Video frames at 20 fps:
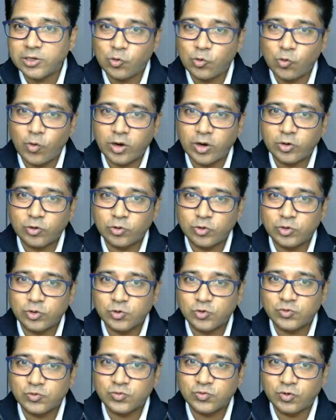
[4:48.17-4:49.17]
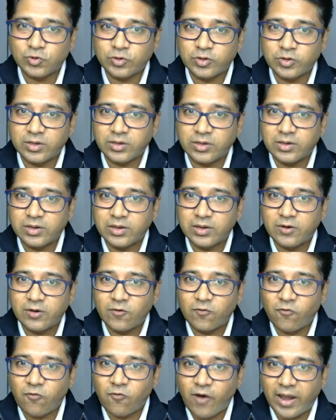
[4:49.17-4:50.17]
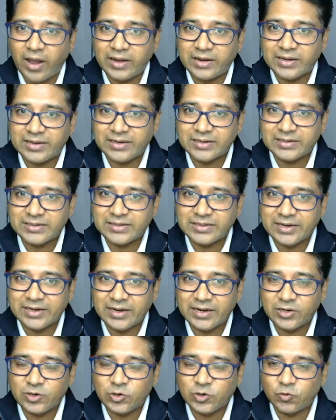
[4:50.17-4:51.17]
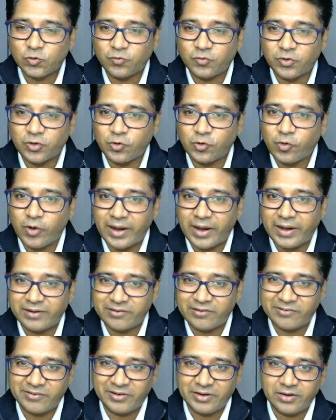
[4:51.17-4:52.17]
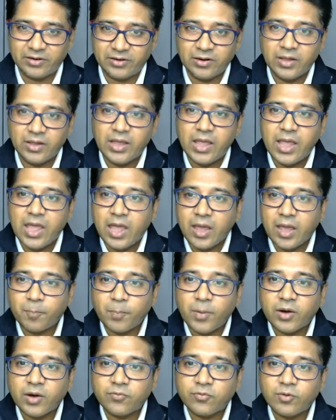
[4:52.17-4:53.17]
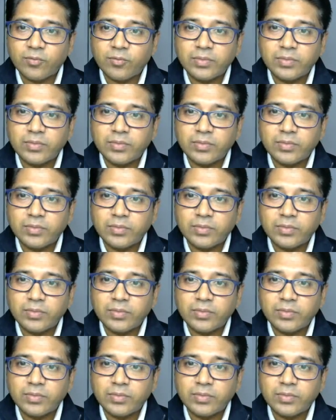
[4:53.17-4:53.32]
want to use for the file content to view and read. Apart from